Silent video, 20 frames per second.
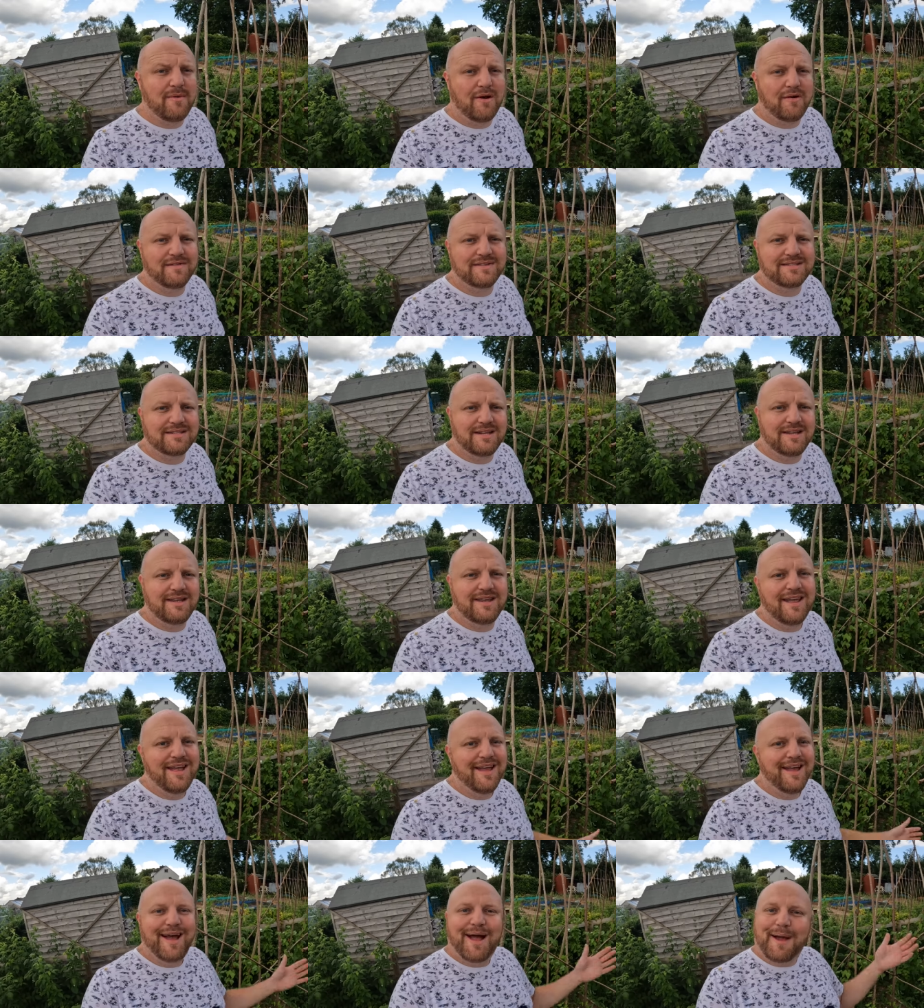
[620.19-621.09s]
Obviously
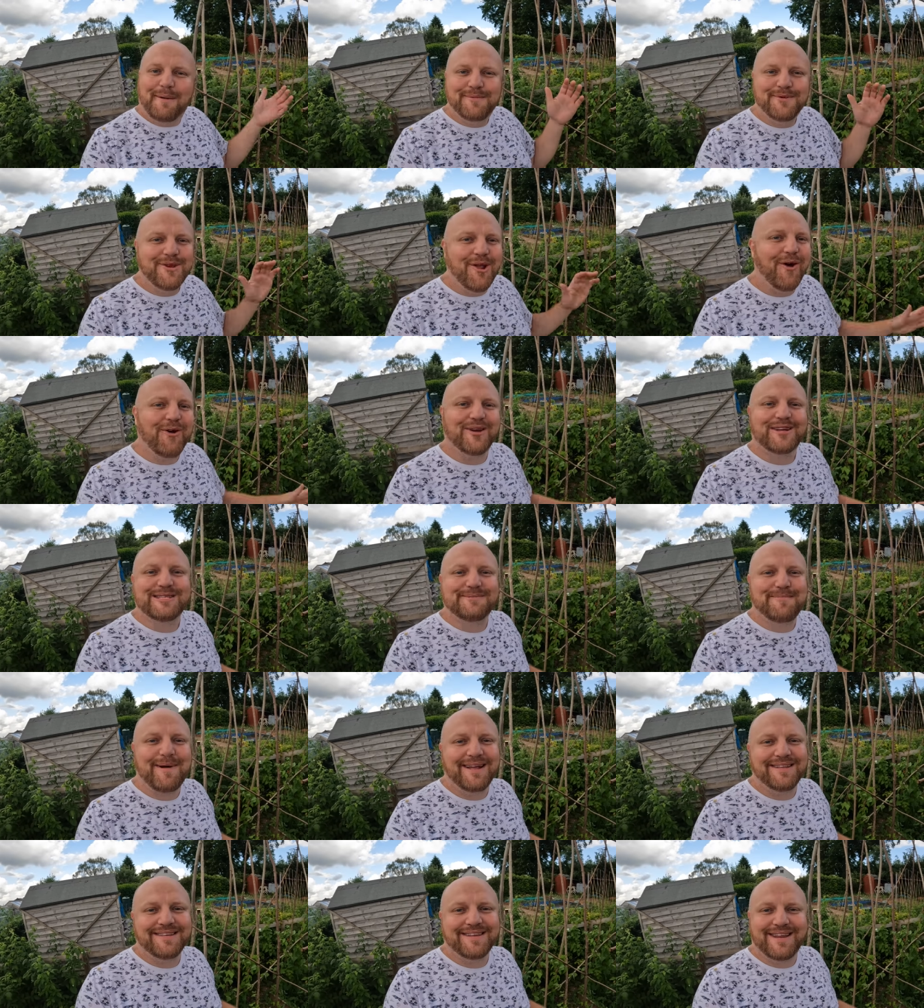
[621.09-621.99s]
I'm not
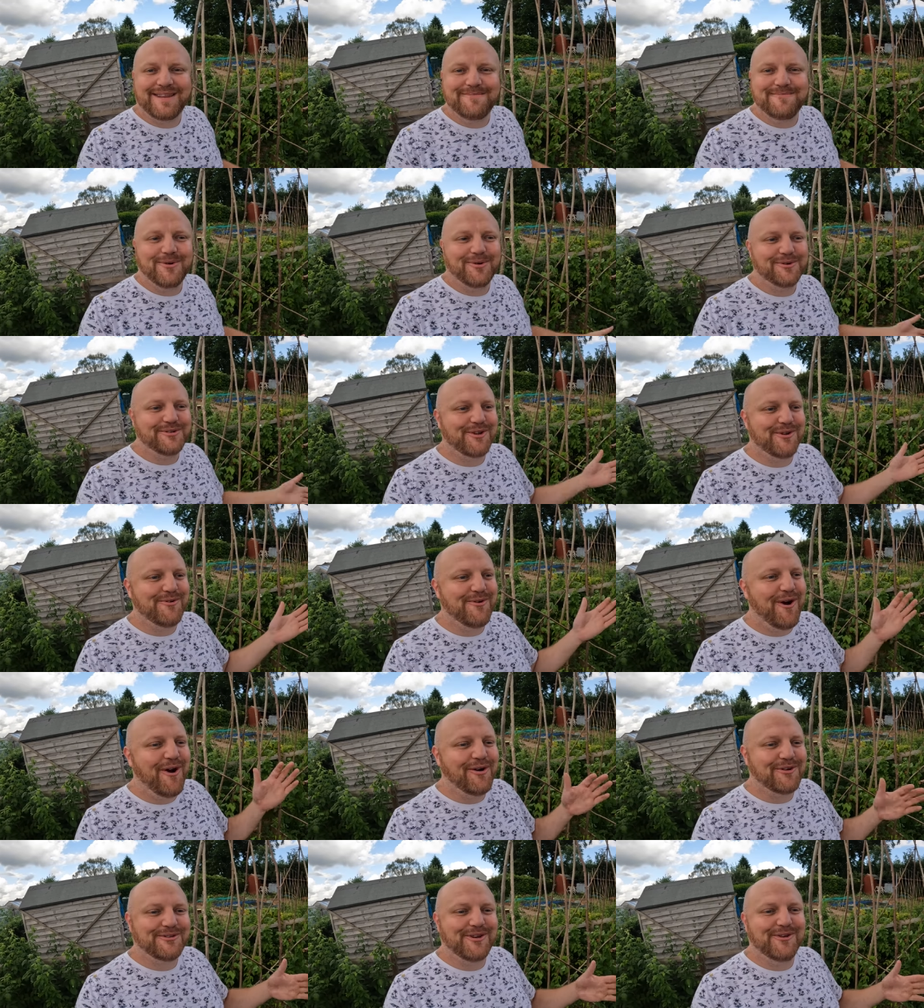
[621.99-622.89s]
expanding anymore, so
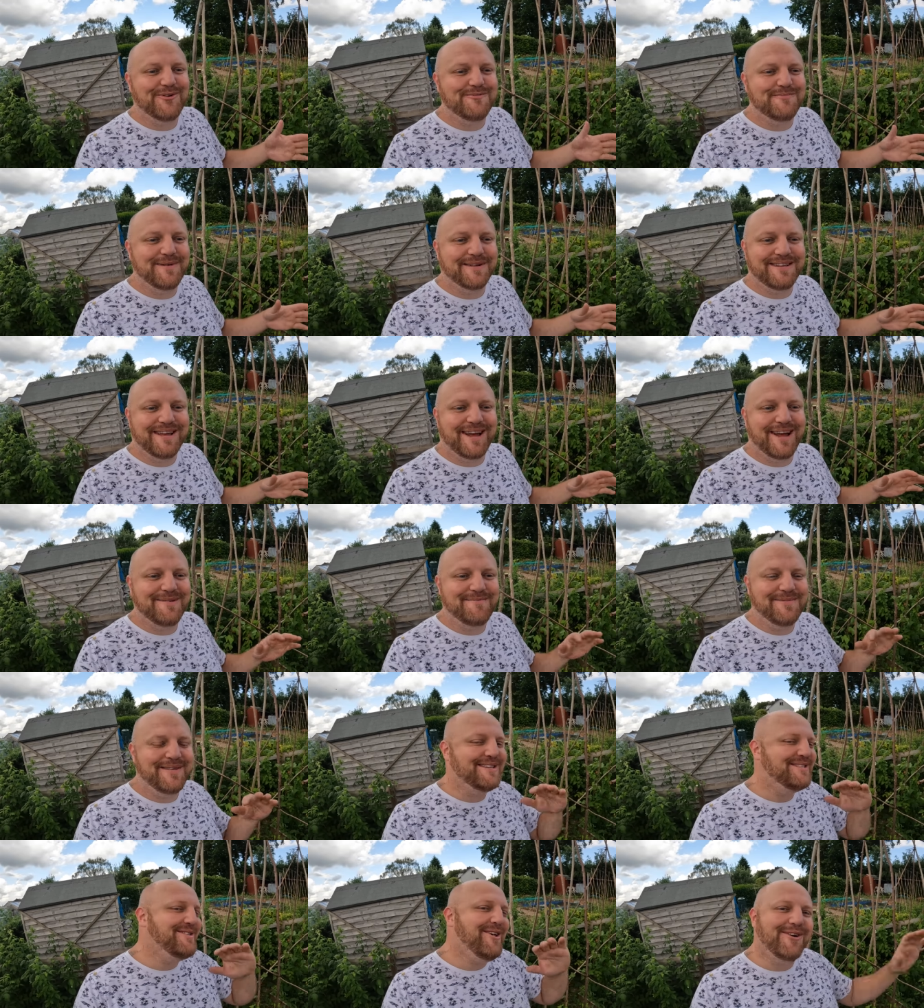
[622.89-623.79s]
October time
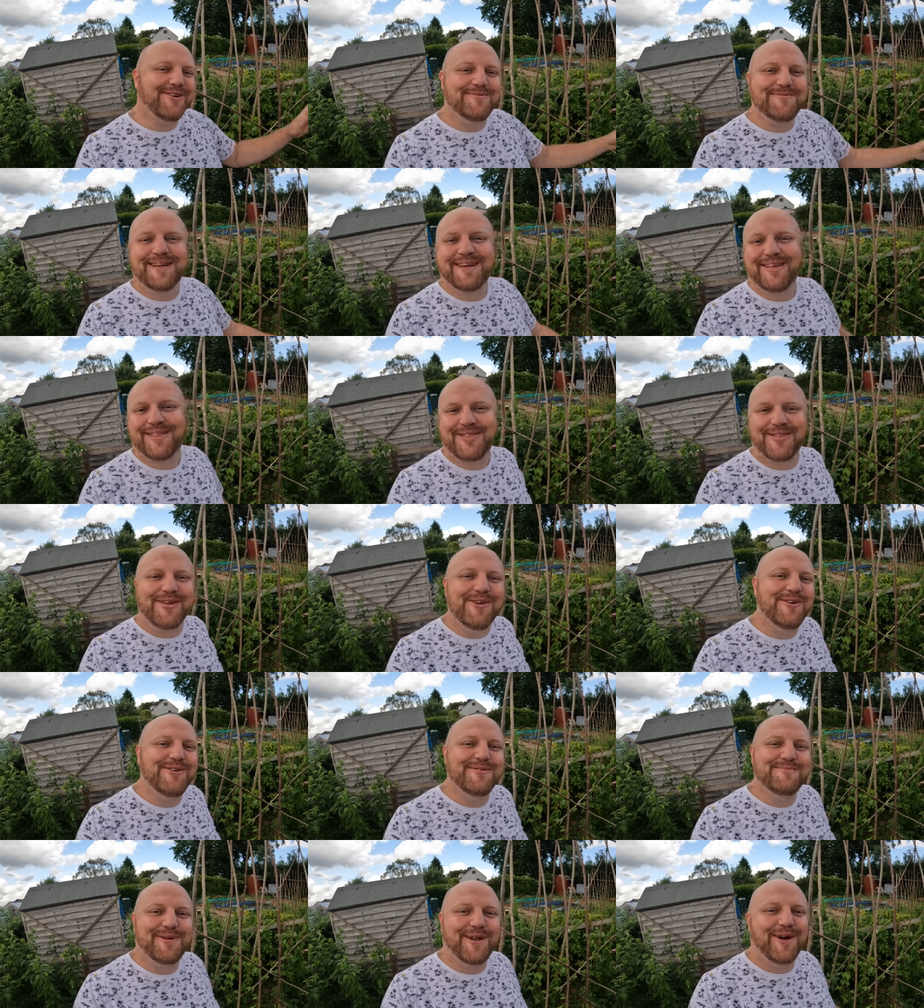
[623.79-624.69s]
there's not gonna be a
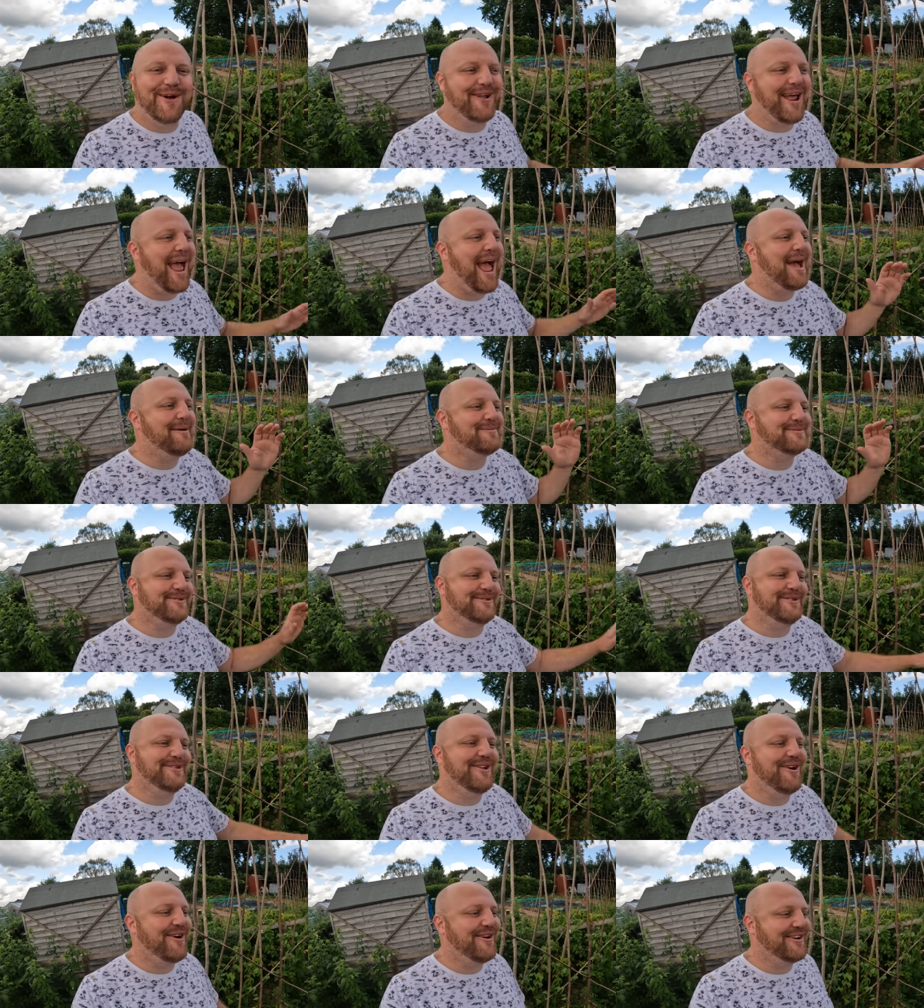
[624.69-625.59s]
third plot,
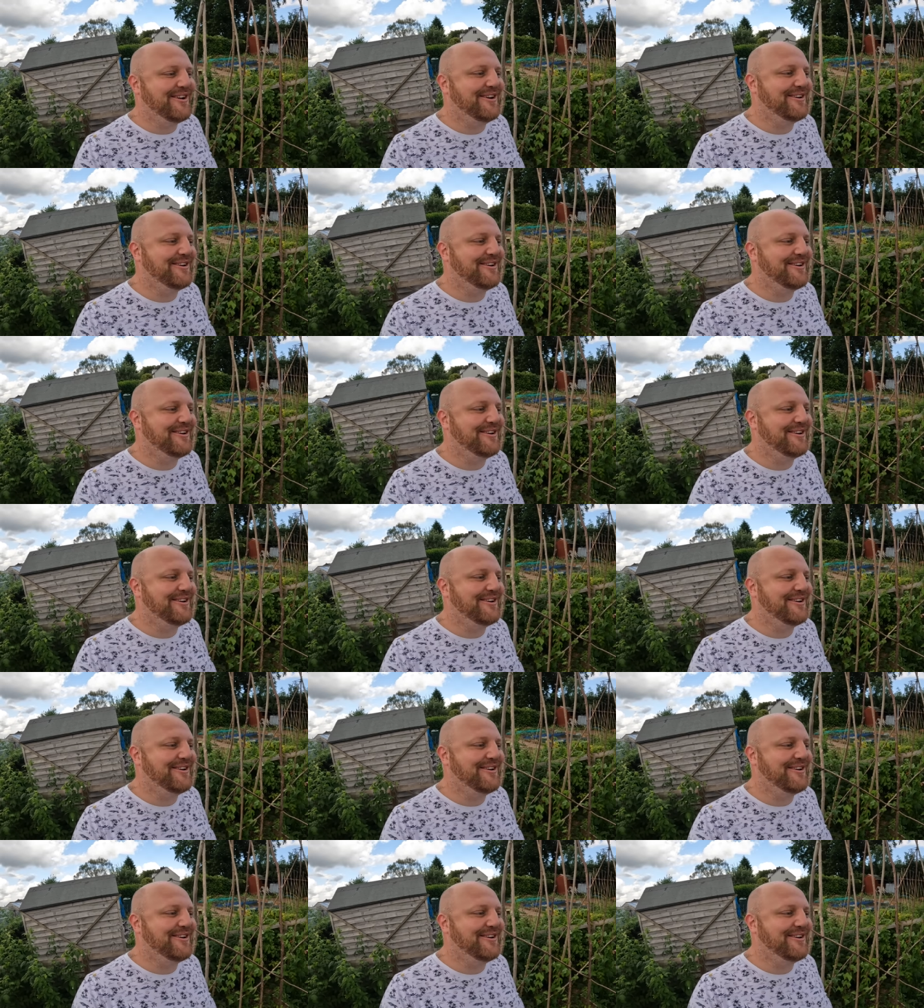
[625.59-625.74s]
absolutely not.